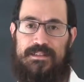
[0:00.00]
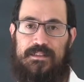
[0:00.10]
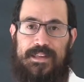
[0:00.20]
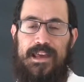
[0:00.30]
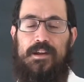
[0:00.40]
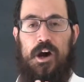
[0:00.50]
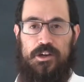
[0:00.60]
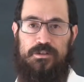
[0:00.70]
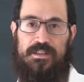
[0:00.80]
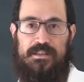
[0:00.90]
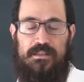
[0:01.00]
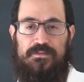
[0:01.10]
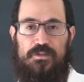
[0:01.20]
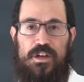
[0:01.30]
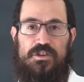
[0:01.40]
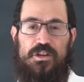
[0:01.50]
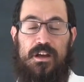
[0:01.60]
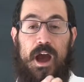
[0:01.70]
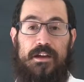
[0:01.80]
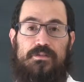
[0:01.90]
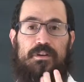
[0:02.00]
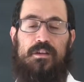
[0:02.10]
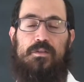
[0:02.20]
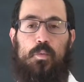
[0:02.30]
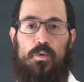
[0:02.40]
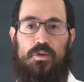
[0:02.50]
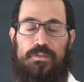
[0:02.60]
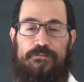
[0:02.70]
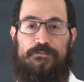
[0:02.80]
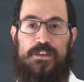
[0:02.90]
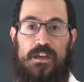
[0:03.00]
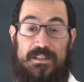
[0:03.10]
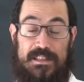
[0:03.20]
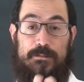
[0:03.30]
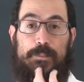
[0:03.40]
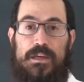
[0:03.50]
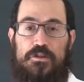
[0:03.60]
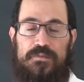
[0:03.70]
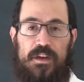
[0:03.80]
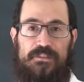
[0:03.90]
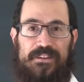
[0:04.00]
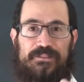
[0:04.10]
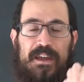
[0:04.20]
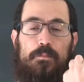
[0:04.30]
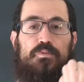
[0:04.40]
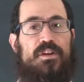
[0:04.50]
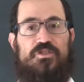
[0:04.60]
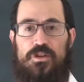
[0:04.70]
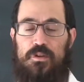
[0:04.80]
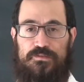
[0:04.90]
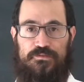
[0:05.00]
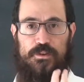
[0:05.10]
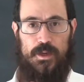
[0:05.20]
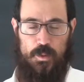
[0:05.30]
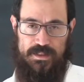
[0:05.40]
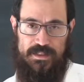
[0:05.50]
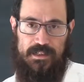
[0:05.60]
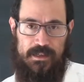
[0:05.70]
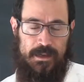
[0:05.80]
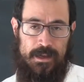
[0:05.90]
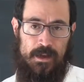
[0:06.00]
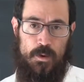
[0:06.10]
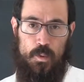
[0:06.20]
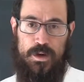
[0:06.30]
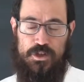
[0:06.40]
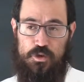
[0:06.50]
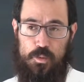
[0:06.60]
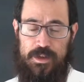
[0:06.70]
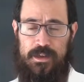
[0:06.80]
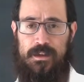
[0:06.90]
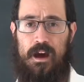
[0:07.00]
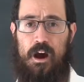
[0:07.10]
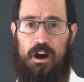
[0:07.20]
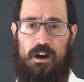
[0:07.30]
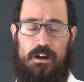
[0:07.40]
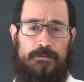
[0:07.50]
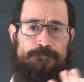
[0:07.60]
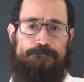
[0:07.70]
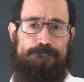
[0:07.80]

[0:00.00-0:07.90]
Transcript: The 10 utterances of creation. God created the world via speech, via the vibrational frequency, which we are